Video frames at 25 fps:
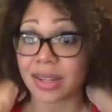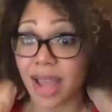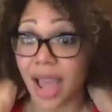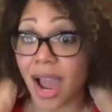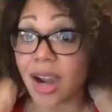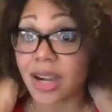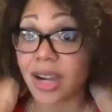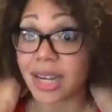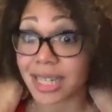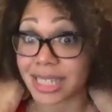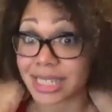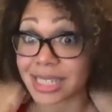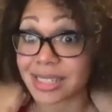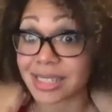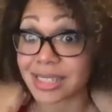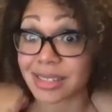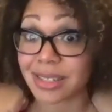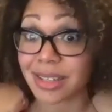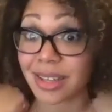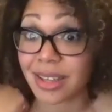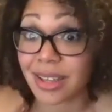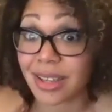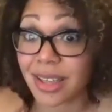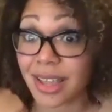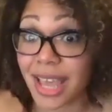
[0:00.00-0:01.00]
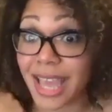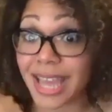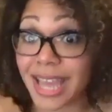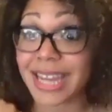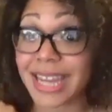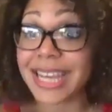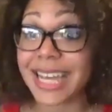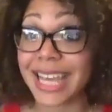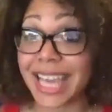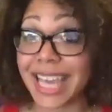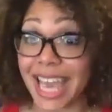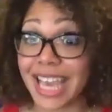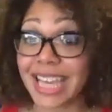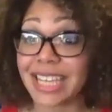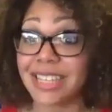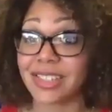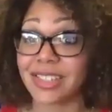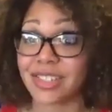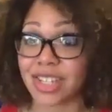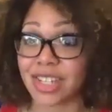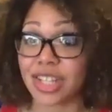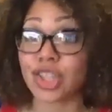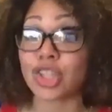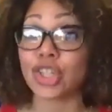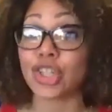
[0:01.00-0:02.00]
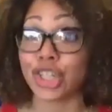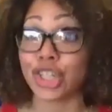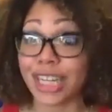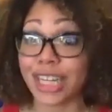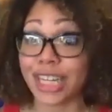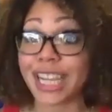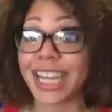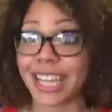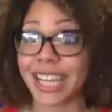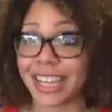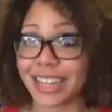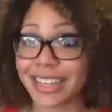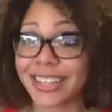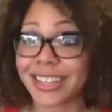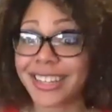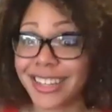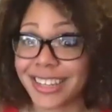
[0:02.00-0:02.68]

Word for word: artists and engage in learning